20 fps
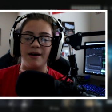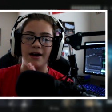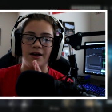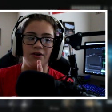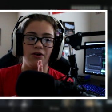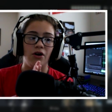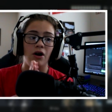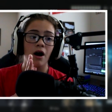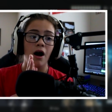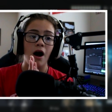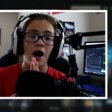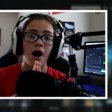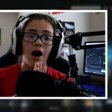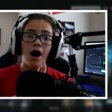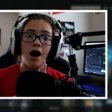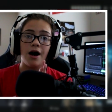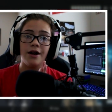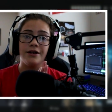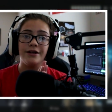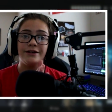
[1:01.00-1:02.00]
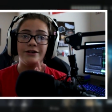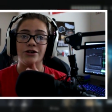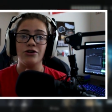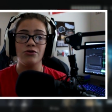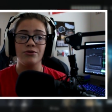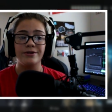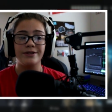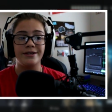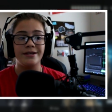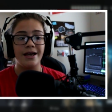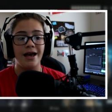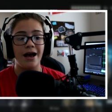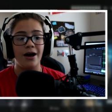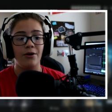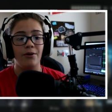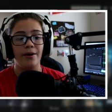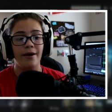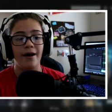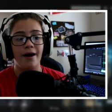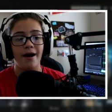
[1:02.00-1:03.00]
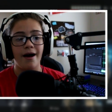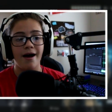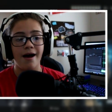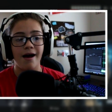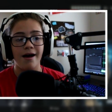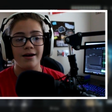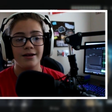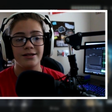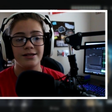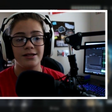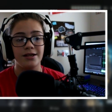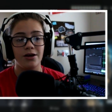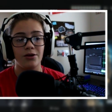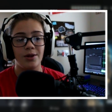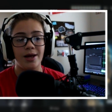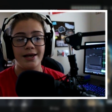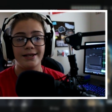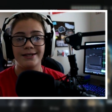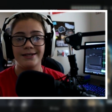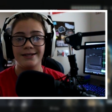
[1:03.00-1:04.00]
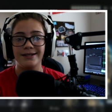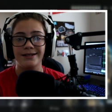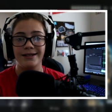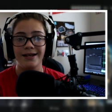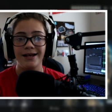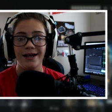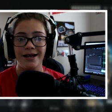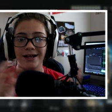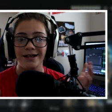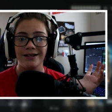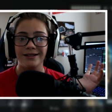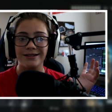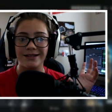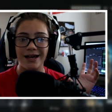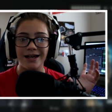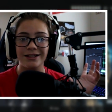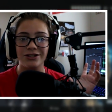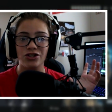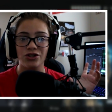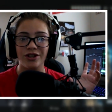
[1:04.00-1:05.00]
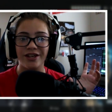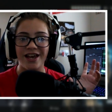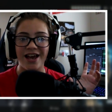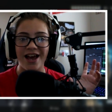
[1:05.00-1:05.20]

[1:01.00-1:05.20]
battle on Nuketown. Uh, so let's let's get into the